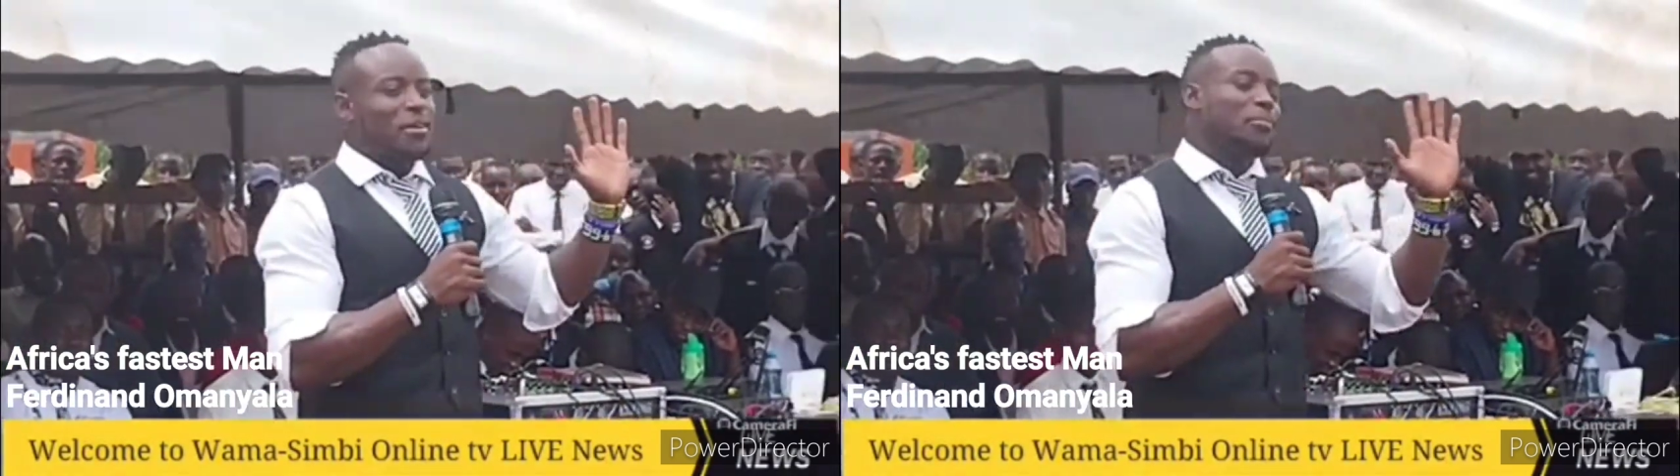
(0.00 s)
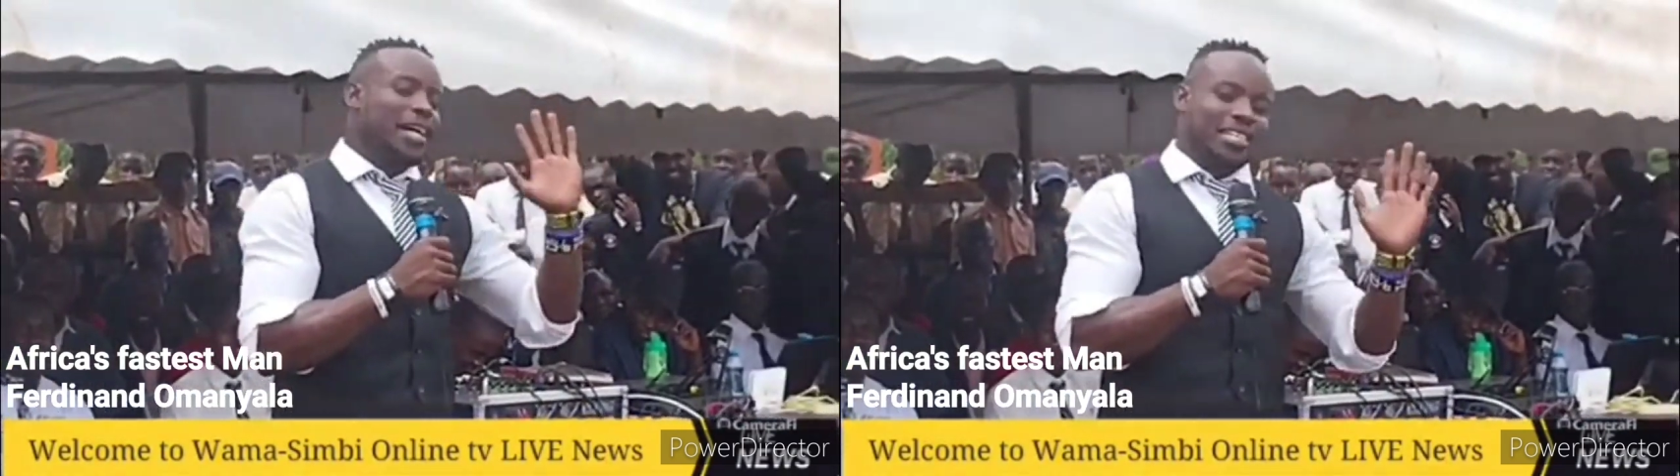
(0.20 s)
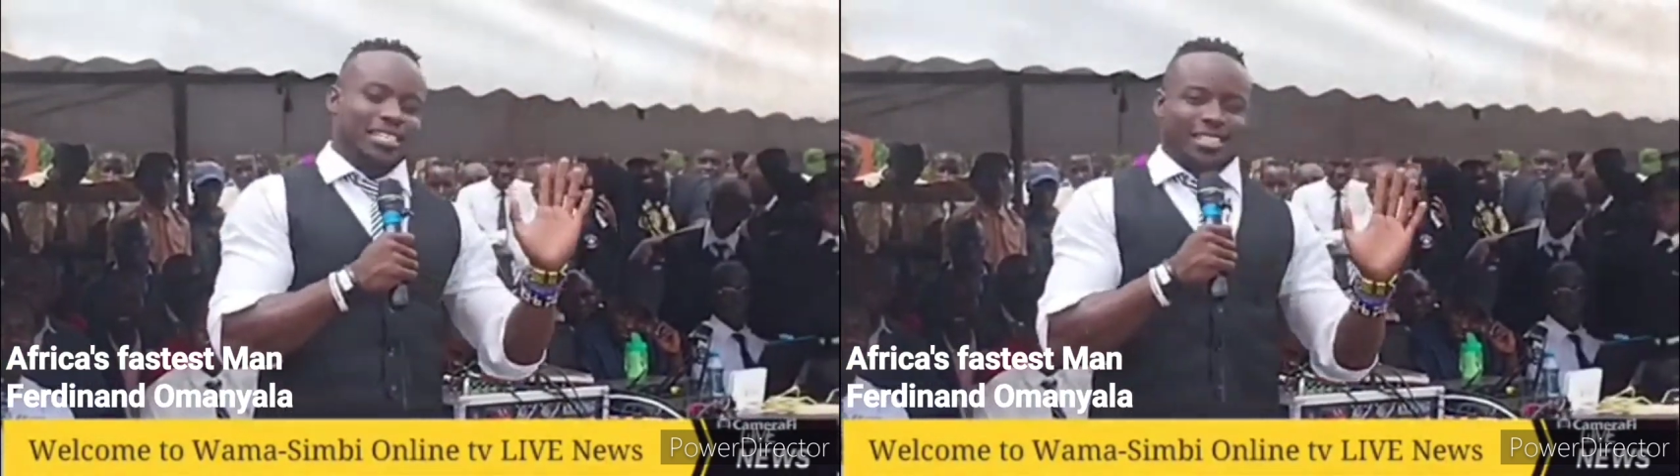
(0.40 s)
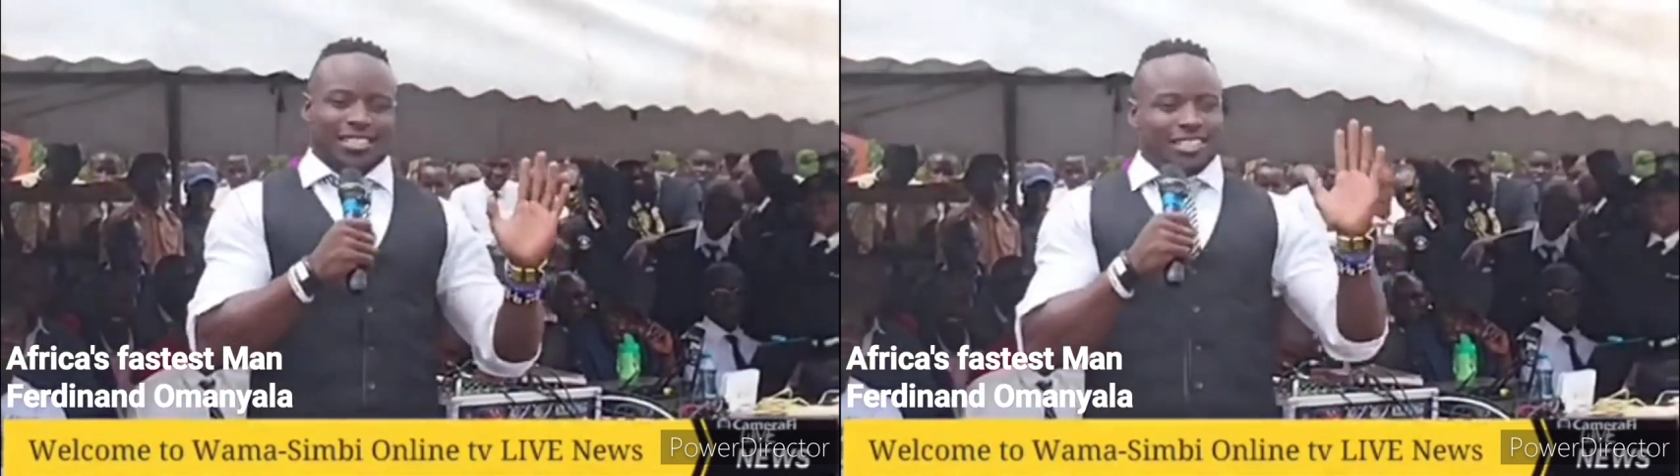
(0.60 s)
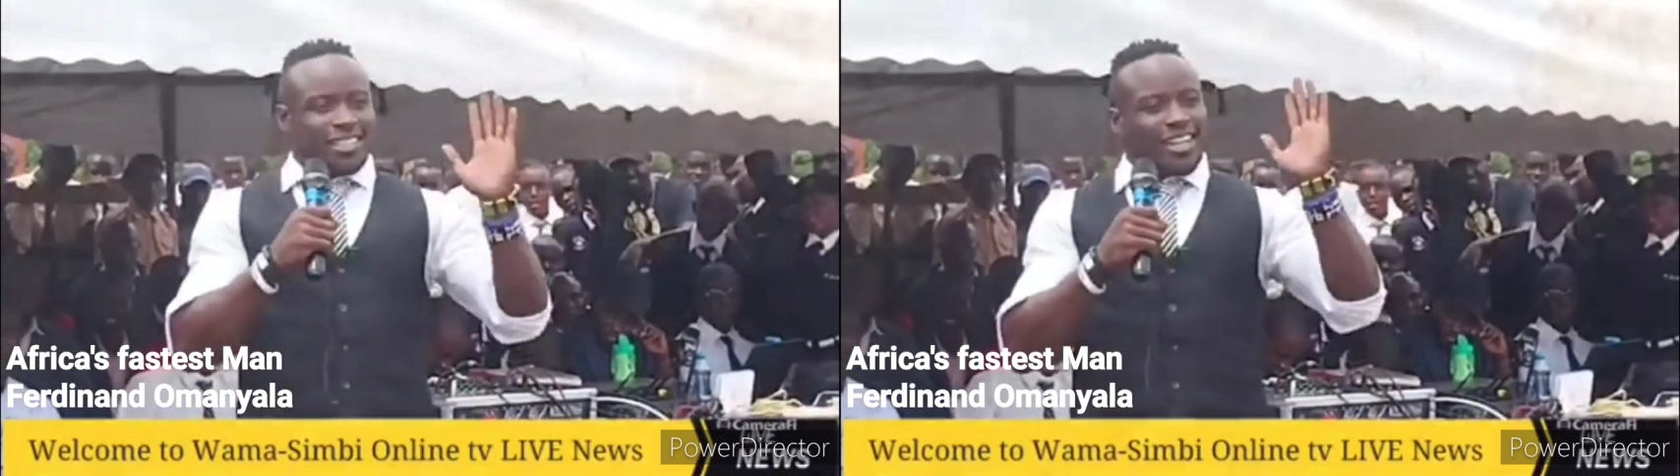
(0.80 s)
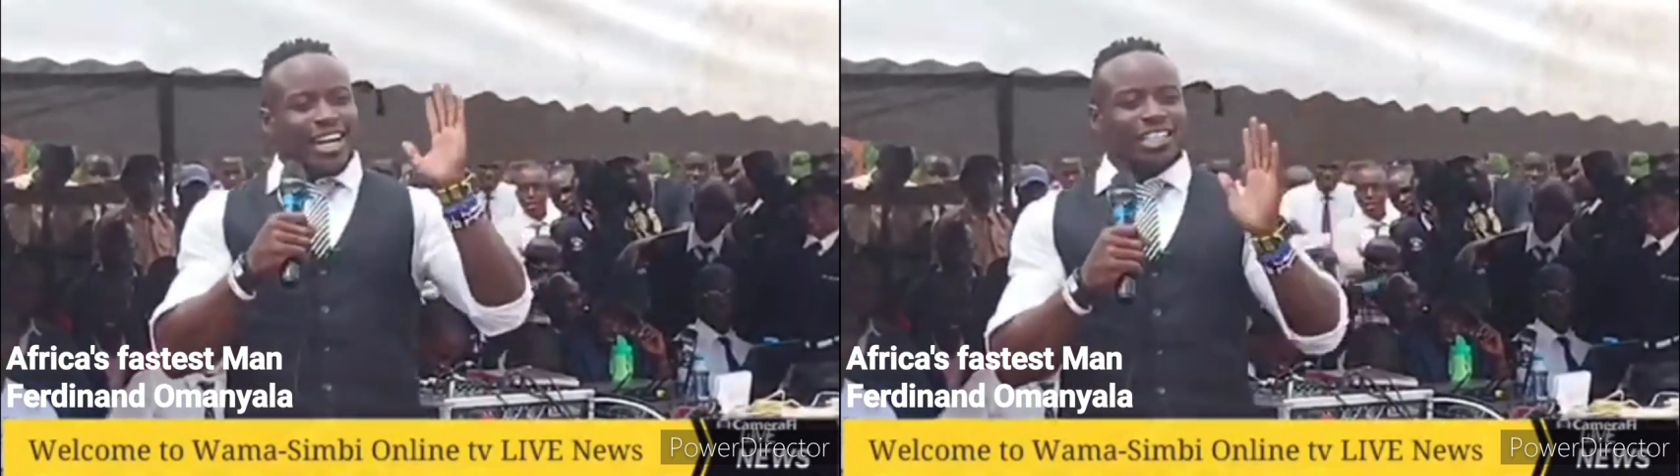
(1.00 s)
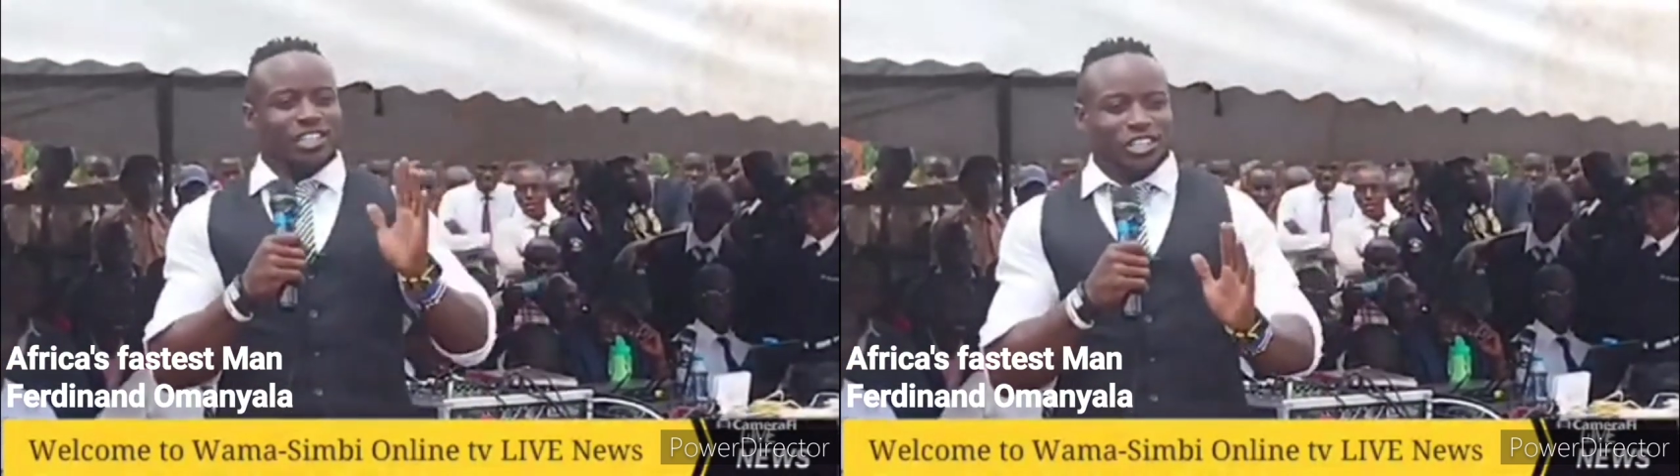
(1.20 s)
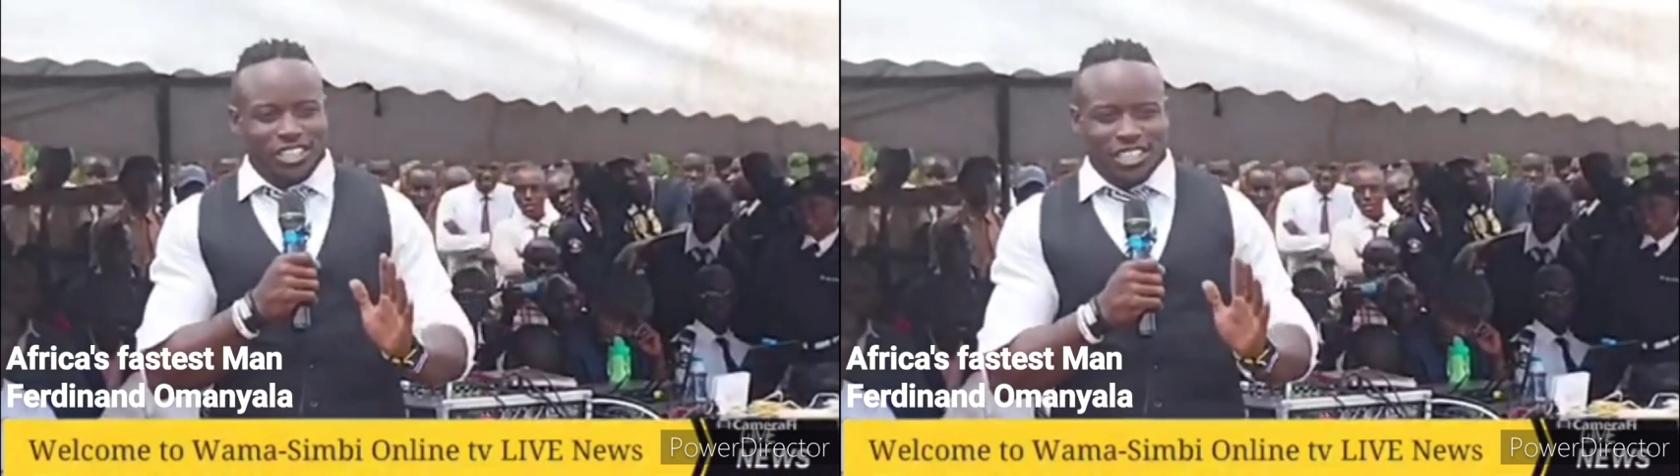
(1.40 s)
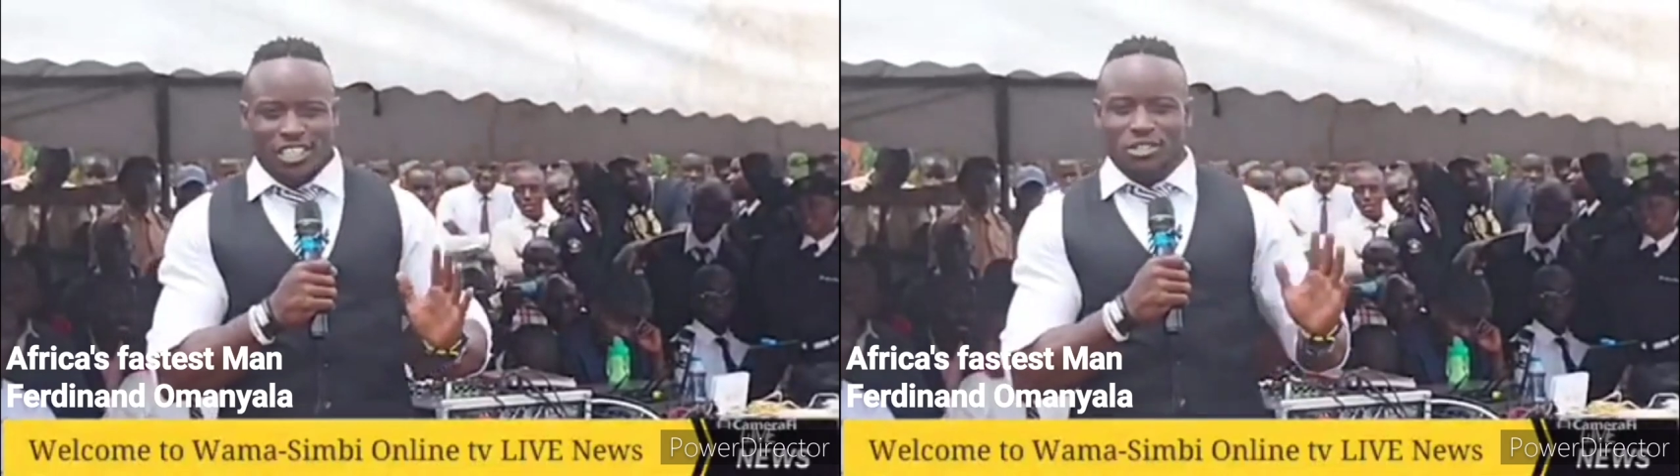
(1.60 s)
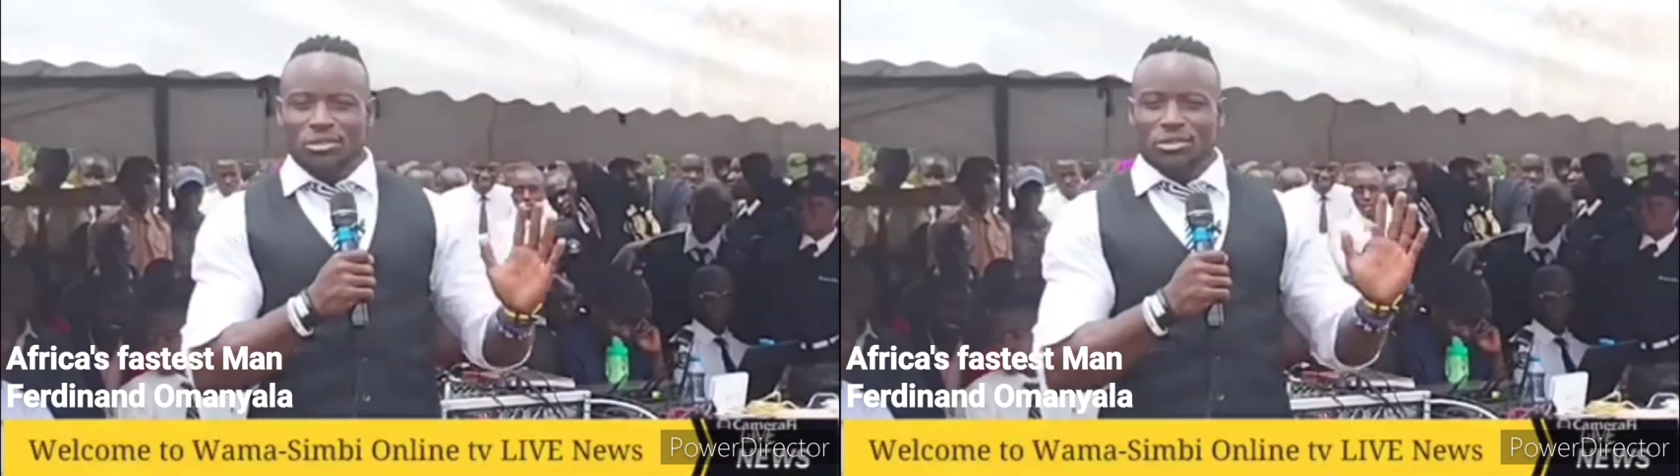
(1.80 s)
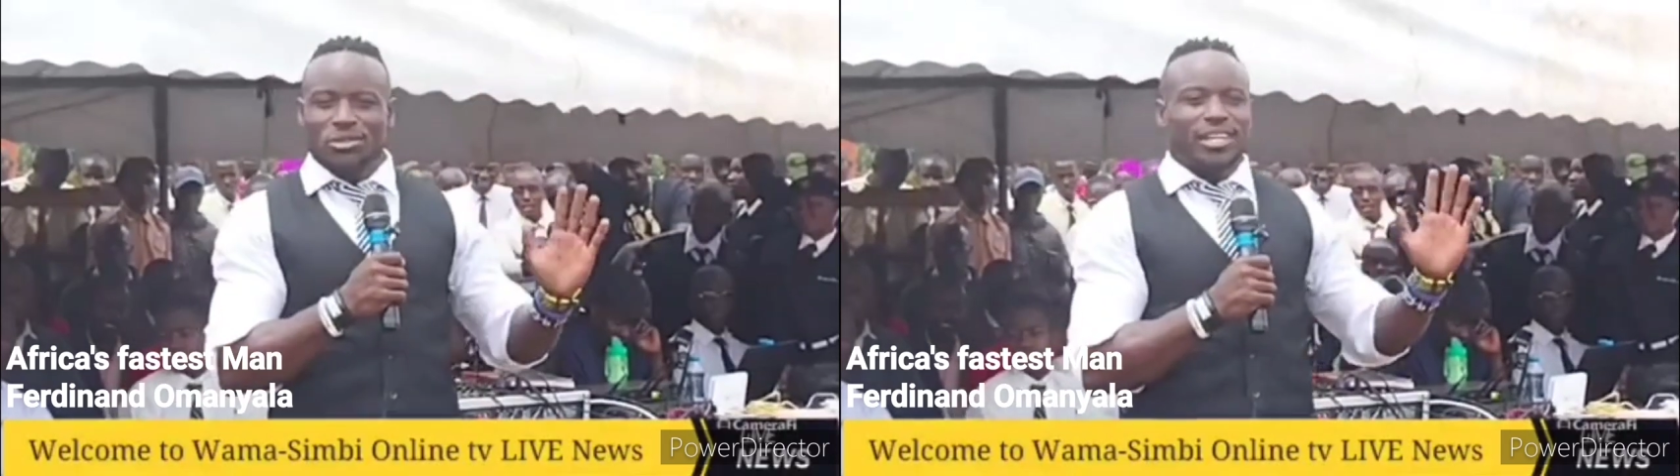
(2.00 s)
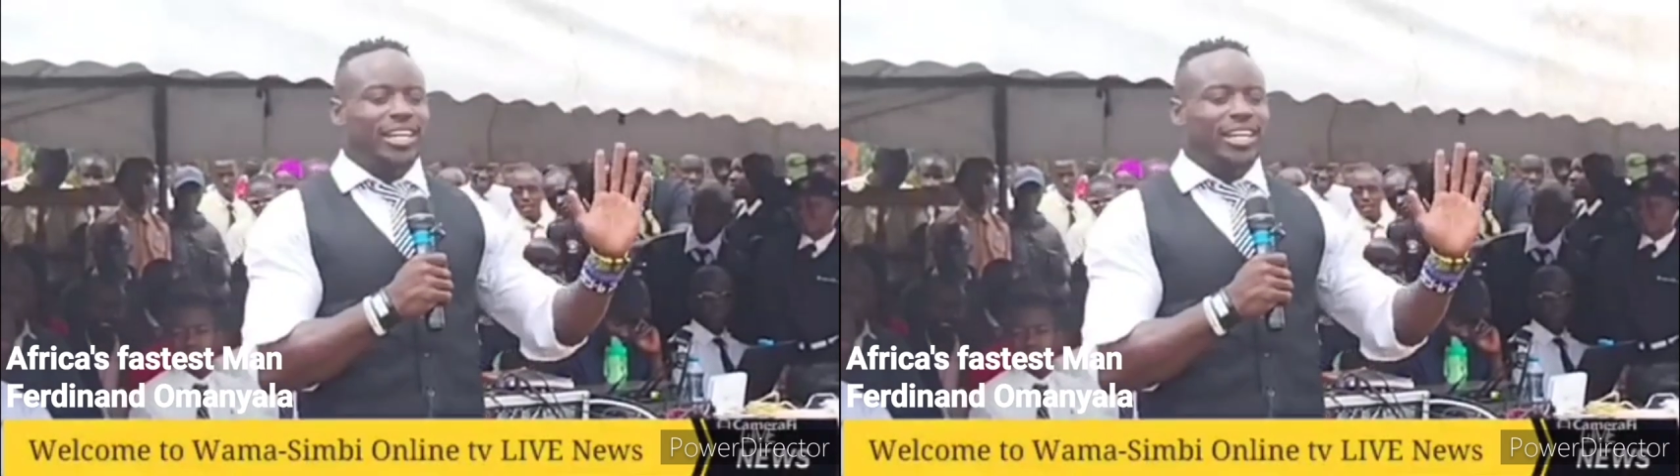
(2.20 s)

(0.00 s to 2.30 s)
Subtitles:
But I joined CU